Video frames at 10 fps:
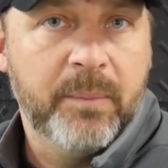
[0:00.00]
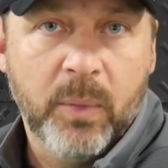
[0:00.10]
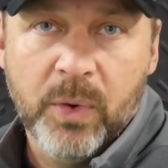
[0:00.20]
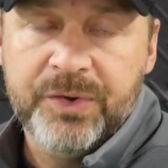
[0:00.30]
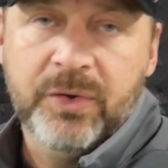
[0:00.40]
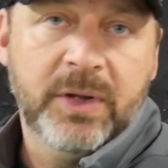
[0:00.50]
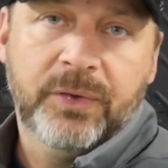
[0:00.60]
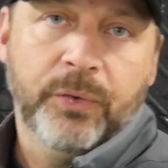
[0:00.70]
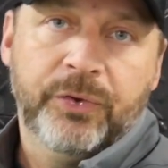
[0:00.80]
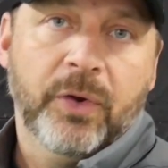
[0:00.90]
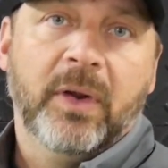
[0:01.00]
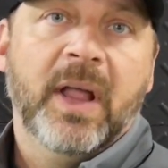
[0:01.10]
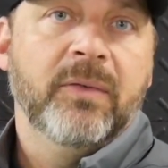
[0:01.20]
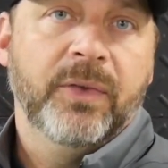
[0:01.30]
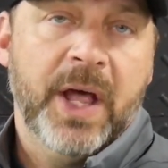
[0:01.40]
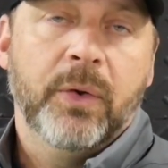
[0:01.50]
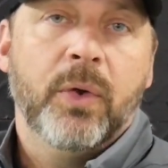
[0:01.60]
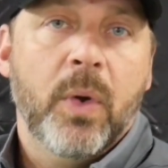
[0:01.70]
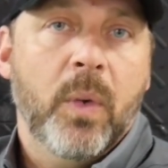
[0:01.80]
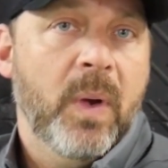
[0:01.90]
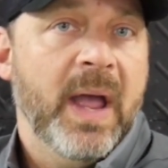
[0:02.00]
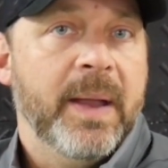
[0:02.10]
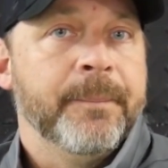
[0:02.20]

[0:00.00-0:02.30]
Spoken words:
but once you get to a certain level, that'll go away.